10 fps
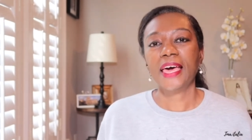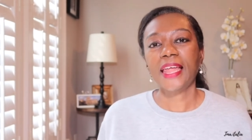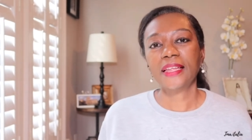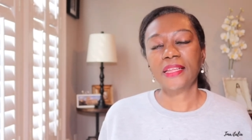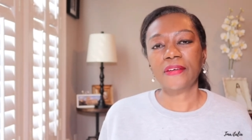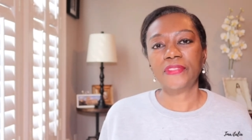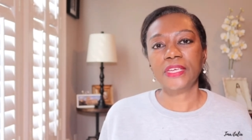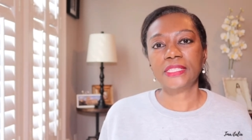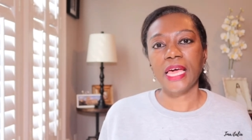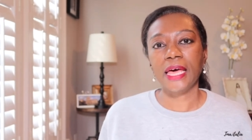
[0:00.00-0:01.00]
And I love
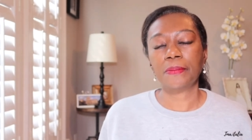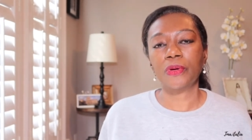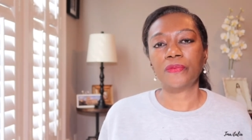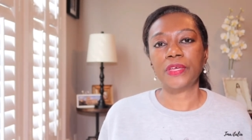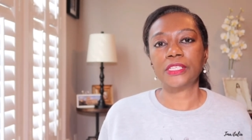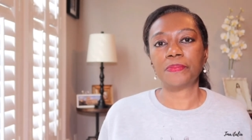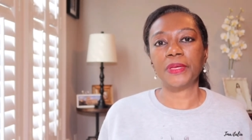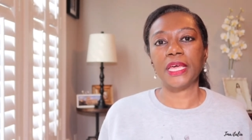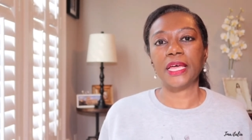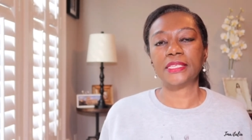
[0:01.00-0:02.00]
these kind of movies
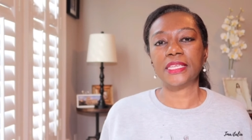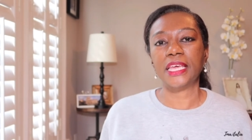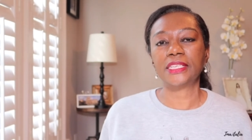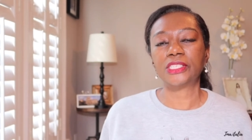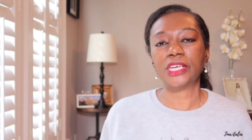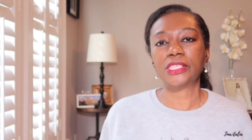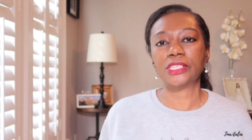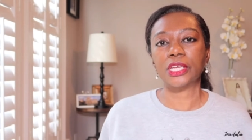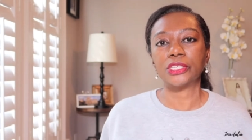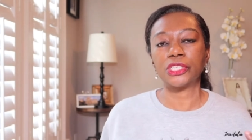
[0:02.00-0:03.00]
because it
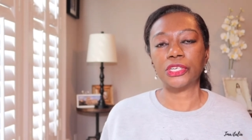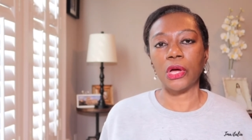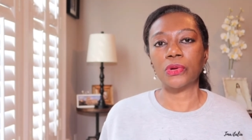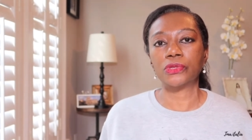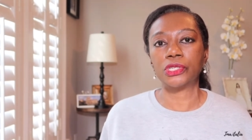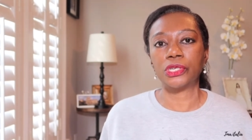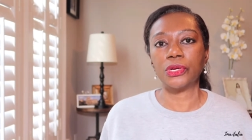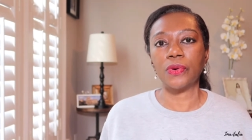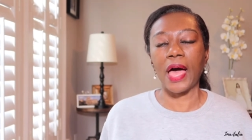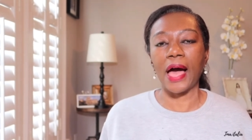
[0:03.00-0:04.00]
just shows
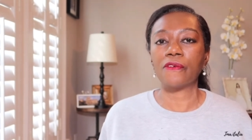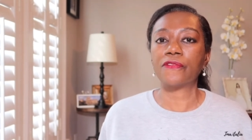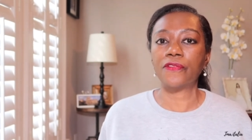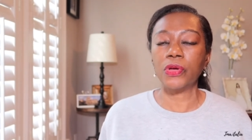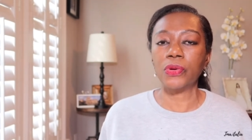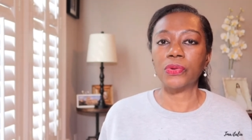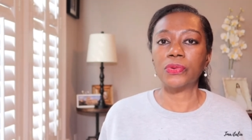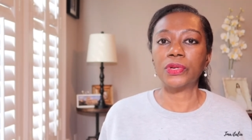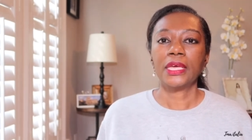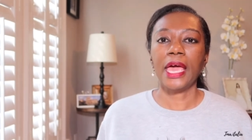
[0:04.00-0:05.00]
you how
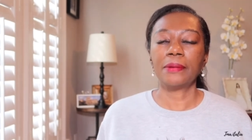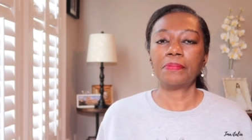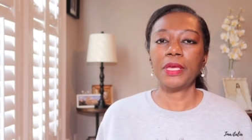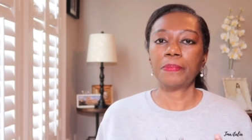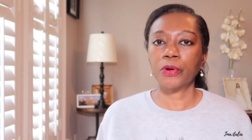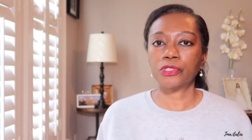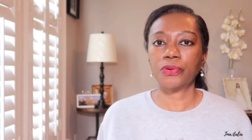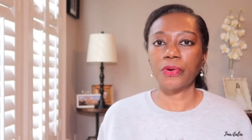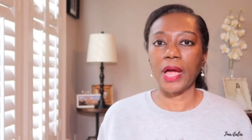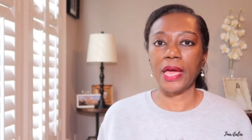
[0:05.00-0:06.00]
food can be
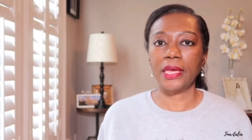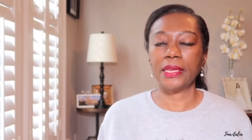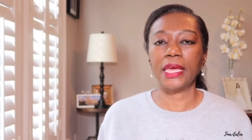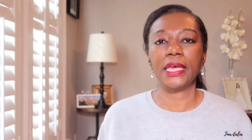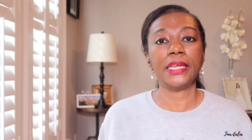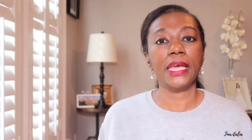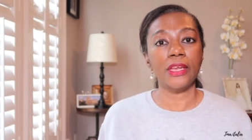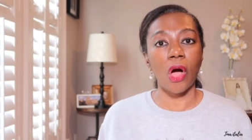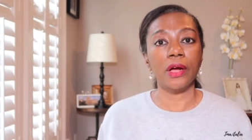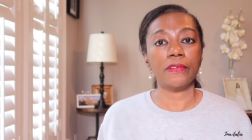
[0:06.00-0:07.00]
portrayed in
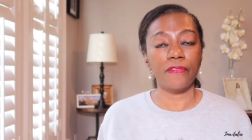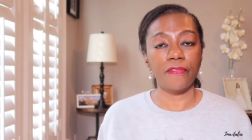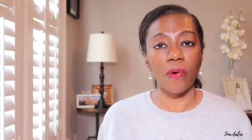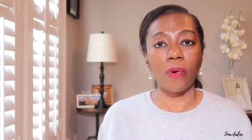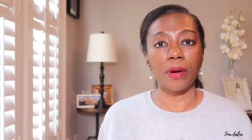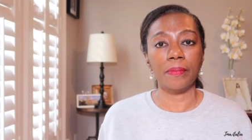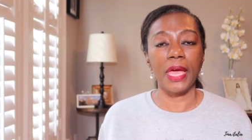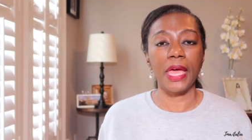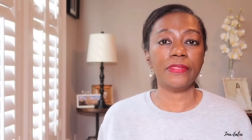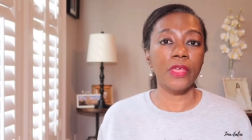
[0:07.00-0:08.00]
an art
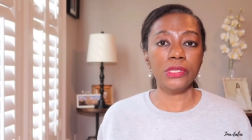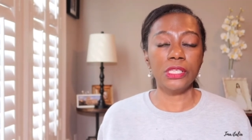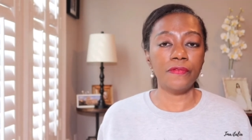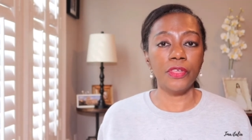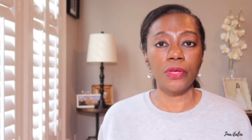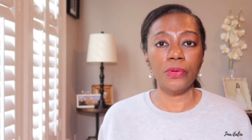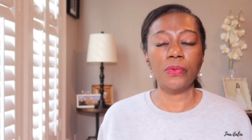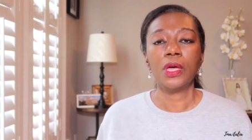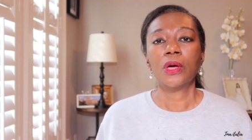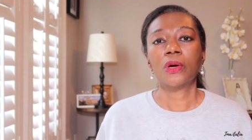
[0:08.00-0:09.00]
form. And those of
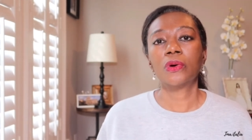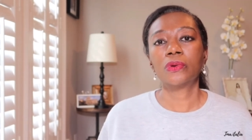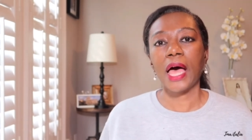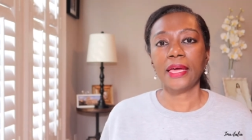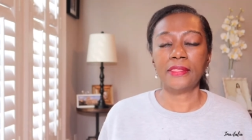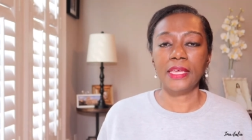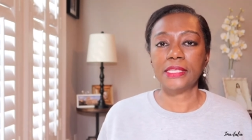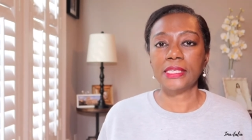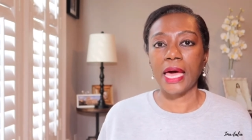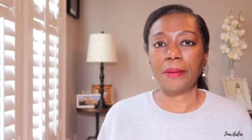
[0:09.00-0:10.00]
you who like
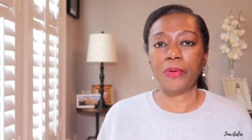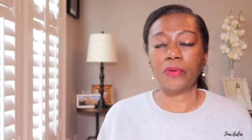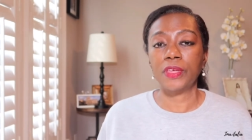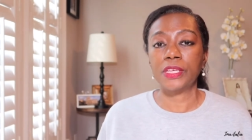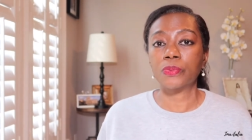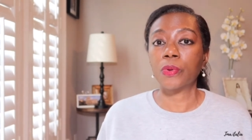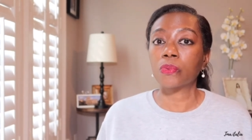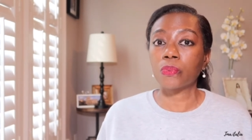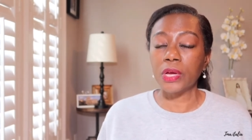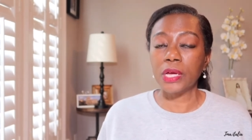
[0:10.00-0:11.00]
these kind of movies
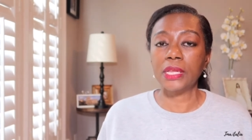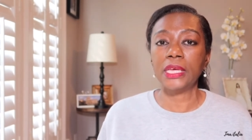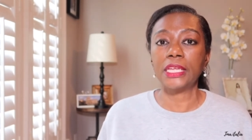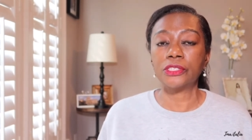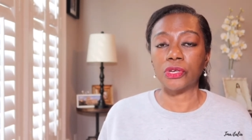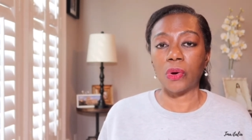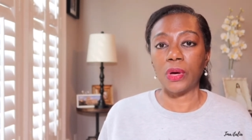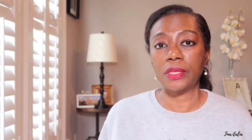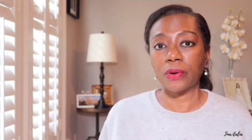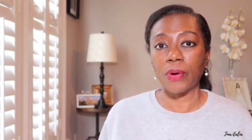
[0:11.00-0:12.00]
will really
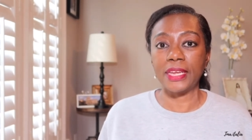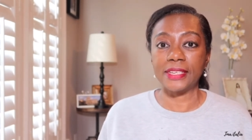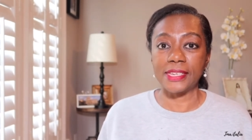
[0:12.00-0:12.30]
enjoy The Great